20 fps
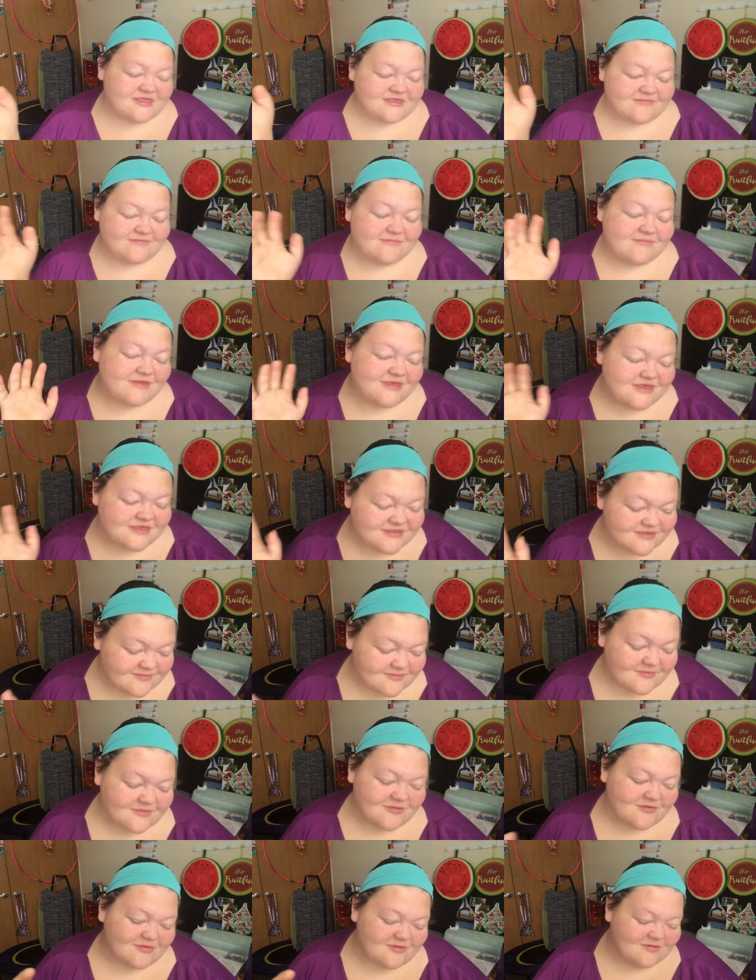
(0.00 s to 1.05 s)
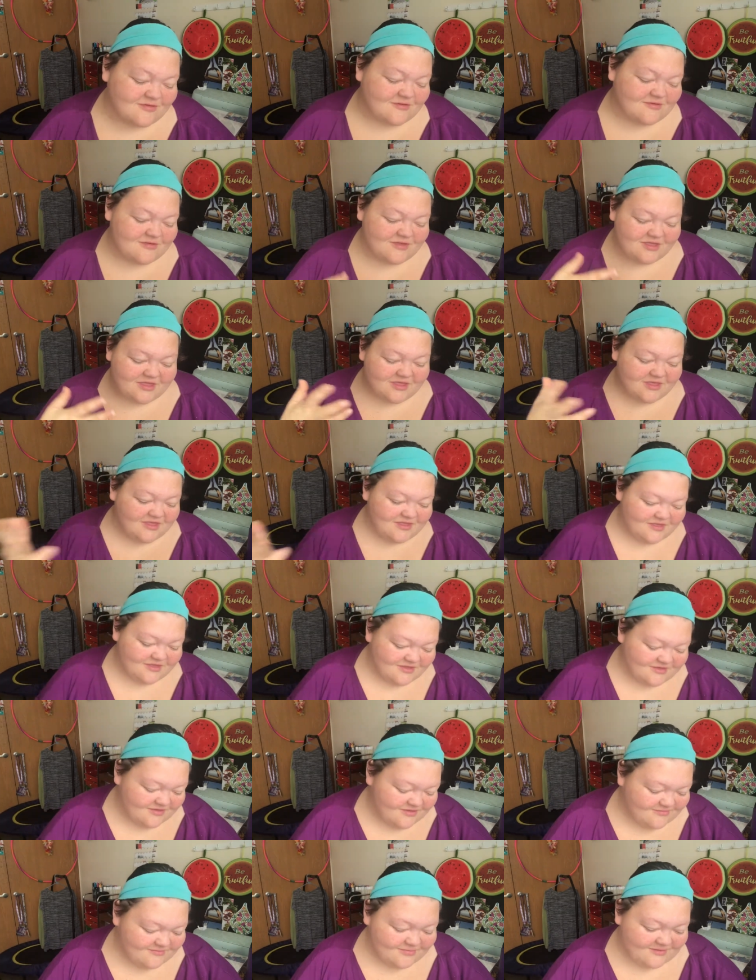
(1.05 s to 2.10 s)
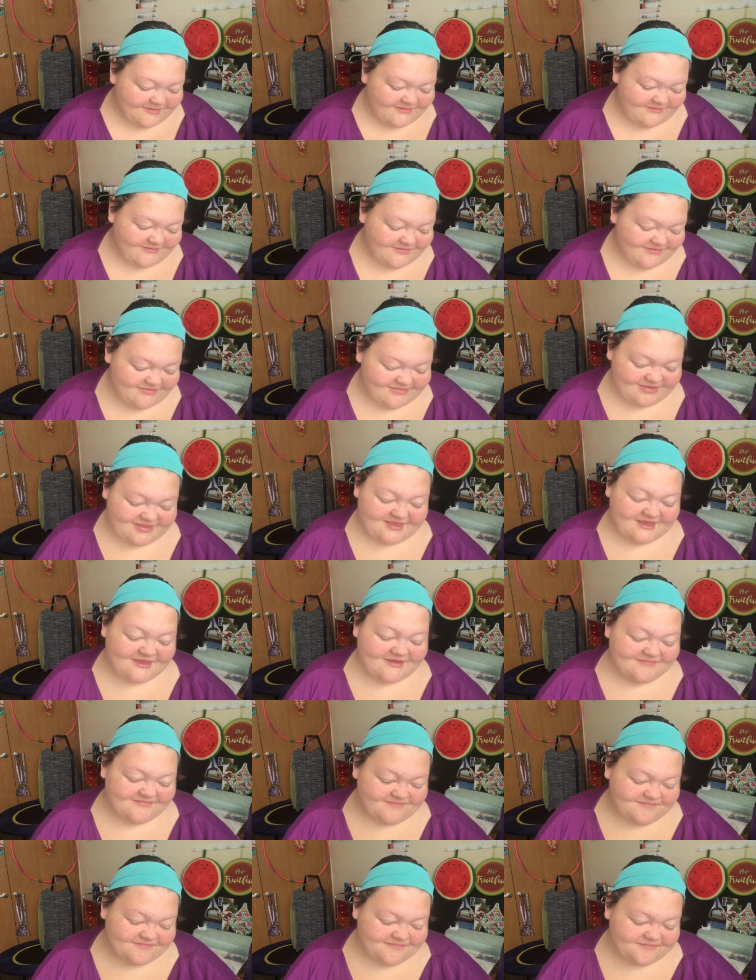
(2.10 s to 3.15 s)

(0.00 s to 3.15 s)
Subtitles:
and peaceful brainwave state.